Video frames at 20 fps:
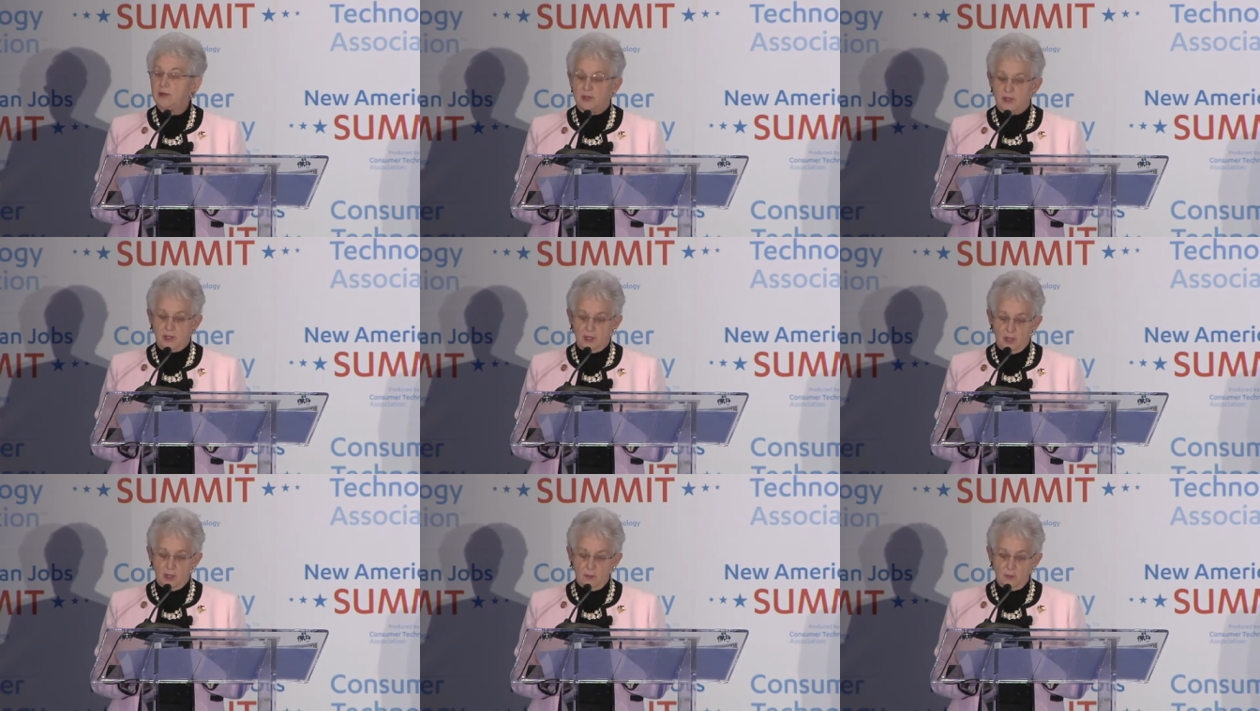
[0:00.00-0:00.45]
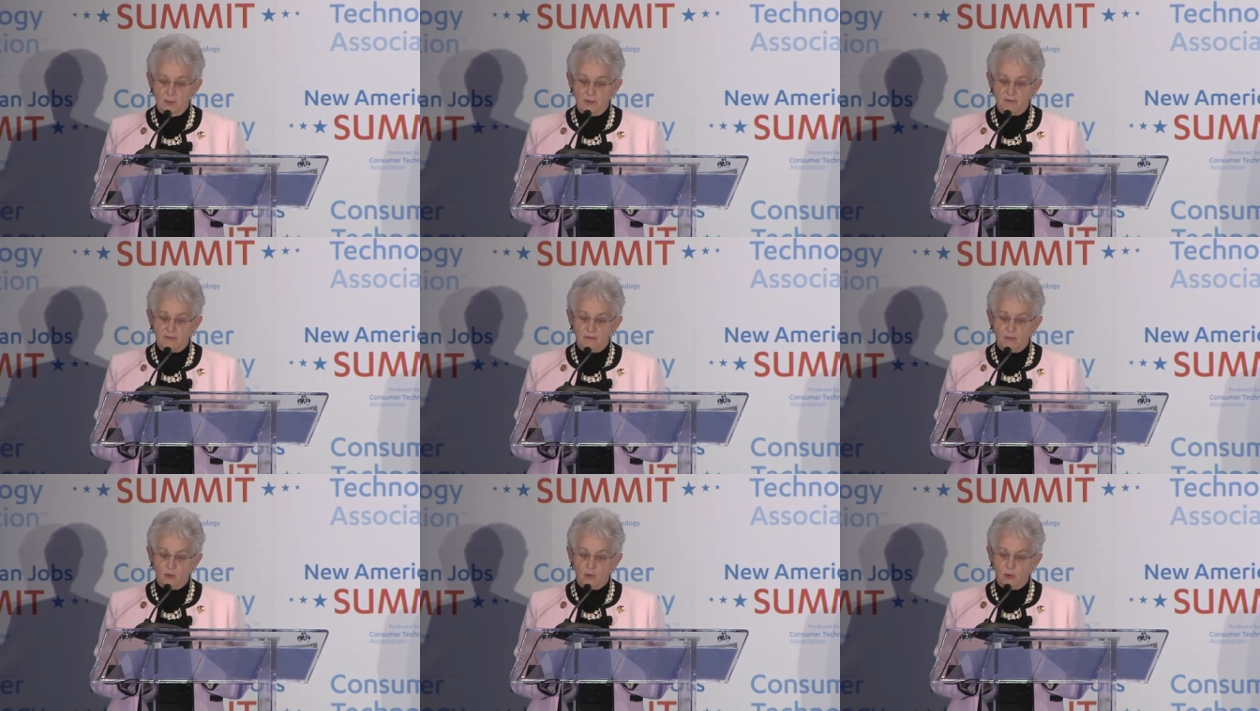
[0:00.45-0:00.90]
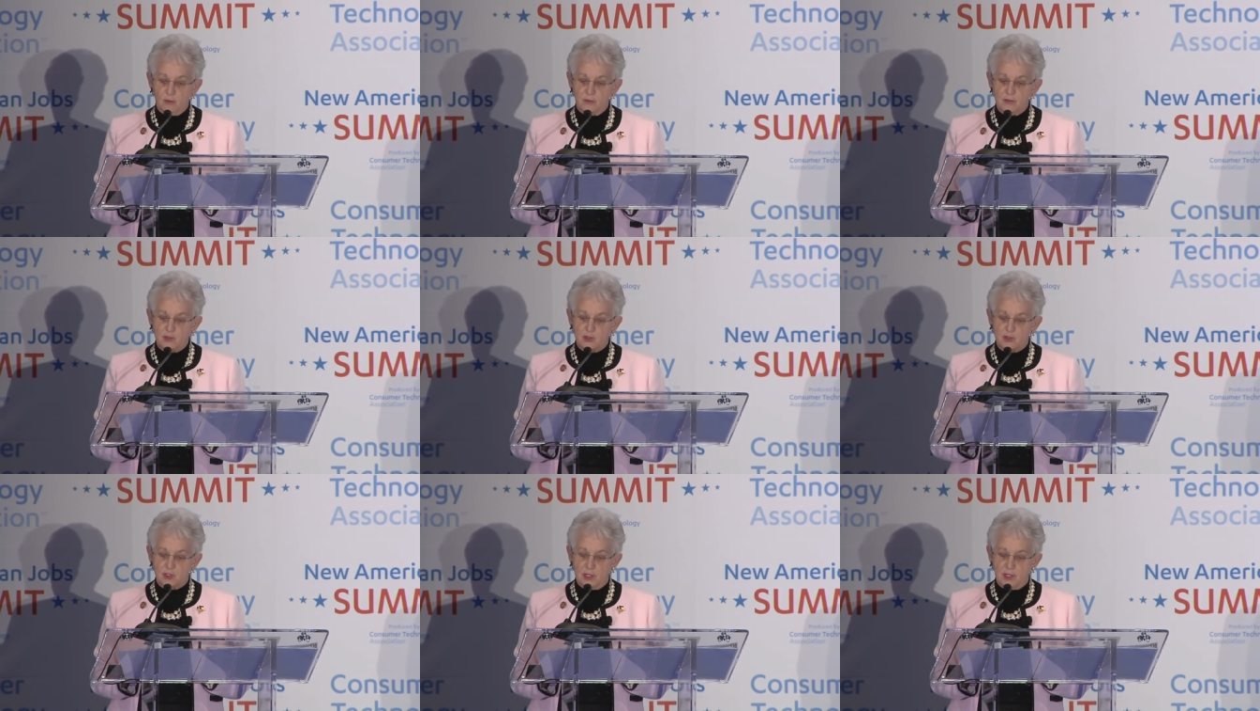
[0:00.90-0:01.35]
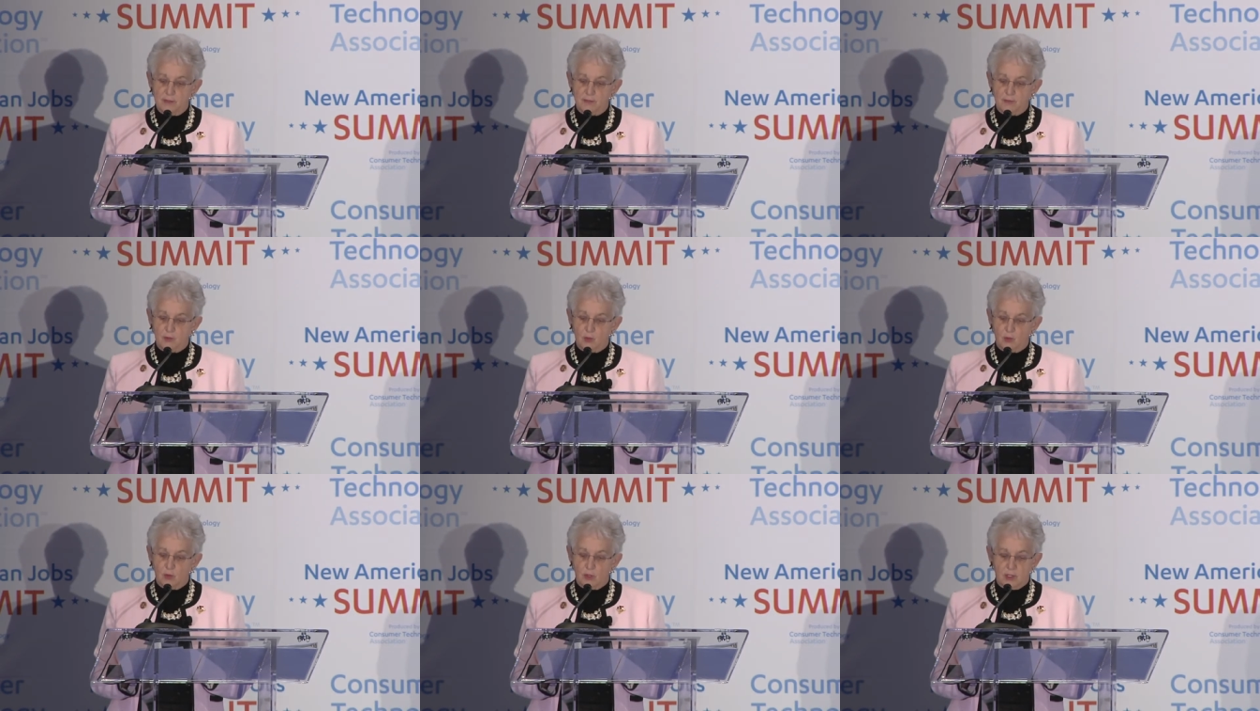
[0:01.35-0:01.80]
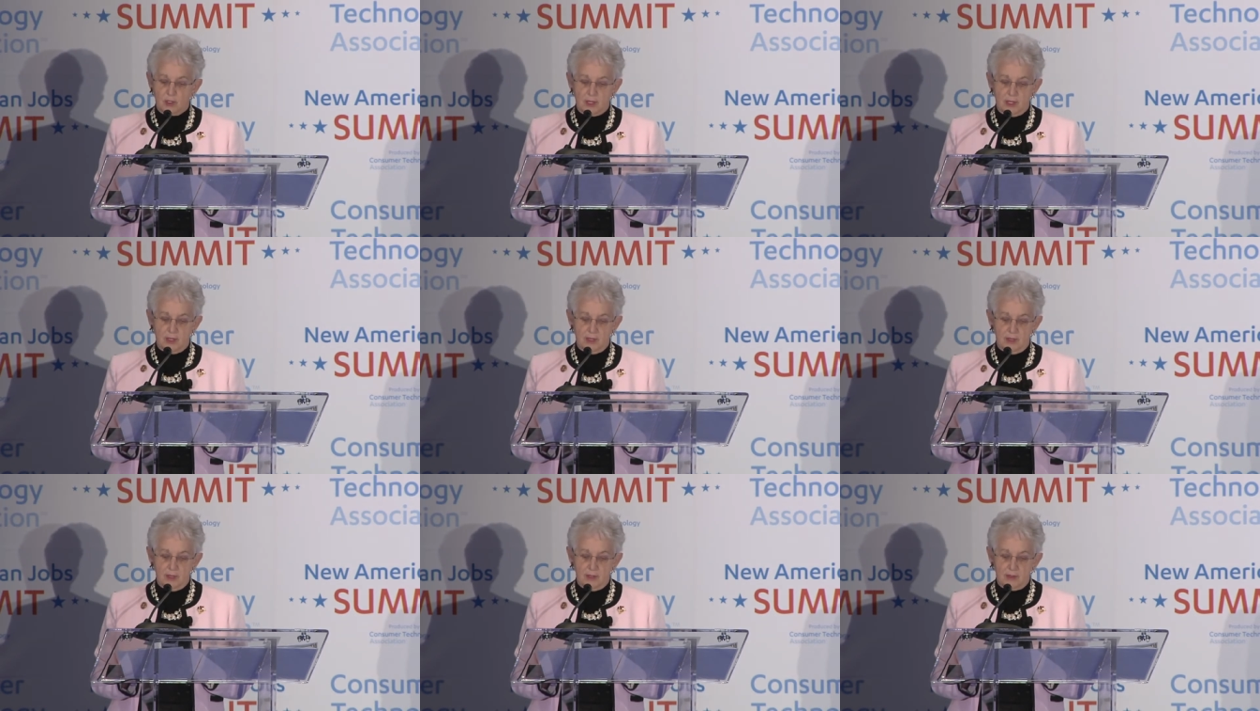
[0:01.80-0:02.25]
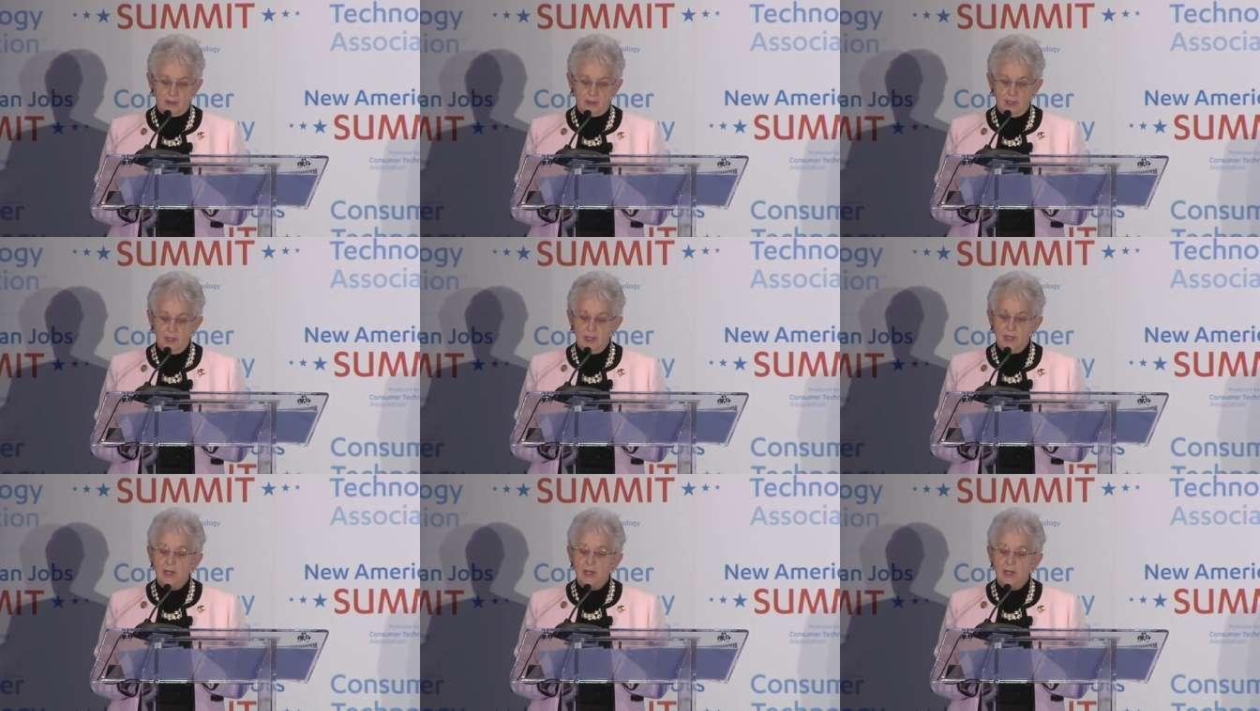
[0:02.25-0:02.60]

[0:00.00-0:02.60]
to help inform and shape the work ahead.